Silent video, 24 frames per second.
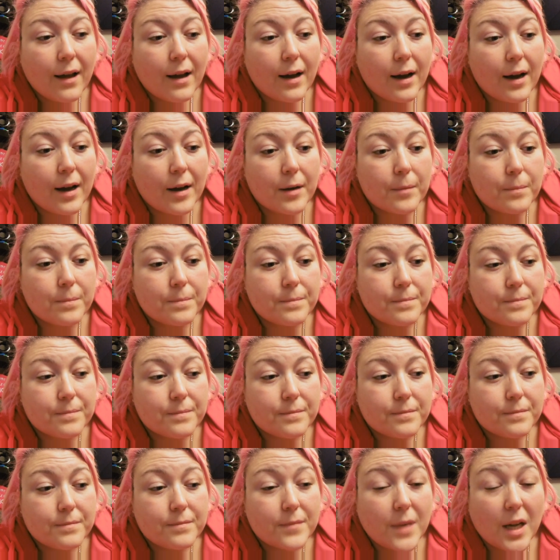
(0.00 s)
Um,
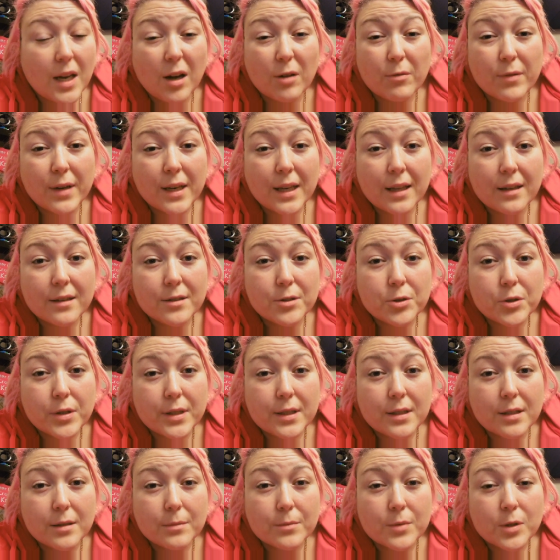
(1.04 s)
and I really
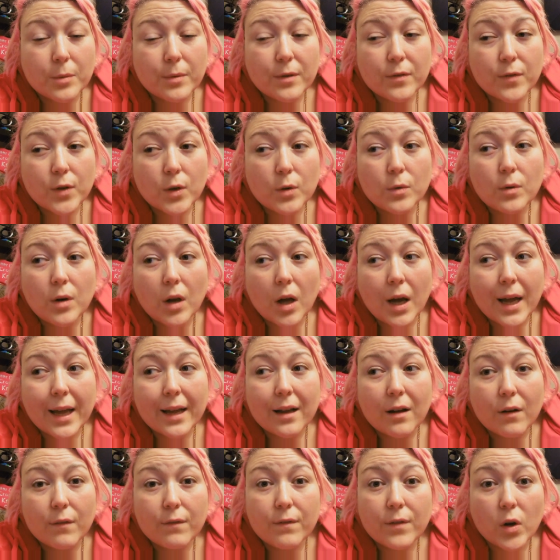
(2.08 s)
enjoyed them. So if you like
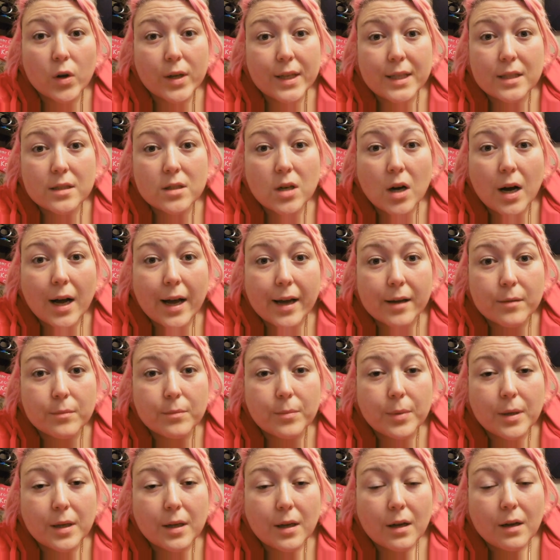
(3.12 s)
vloggy type
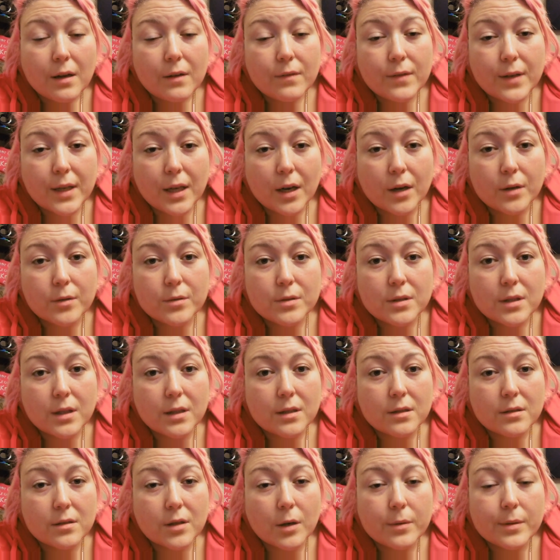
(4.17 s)
videos,
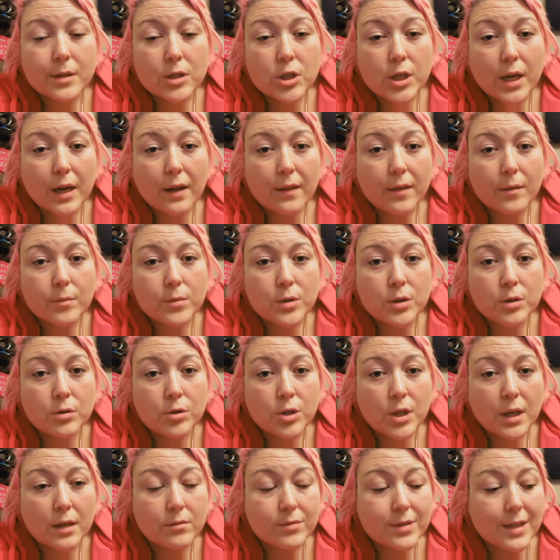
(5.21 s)
then go and check them two
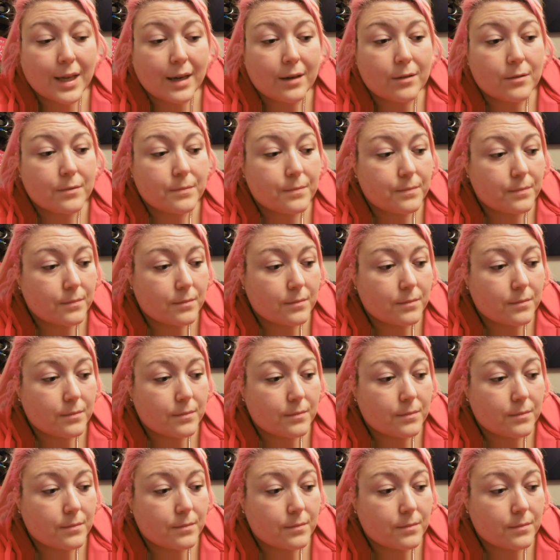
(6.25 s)
channels out.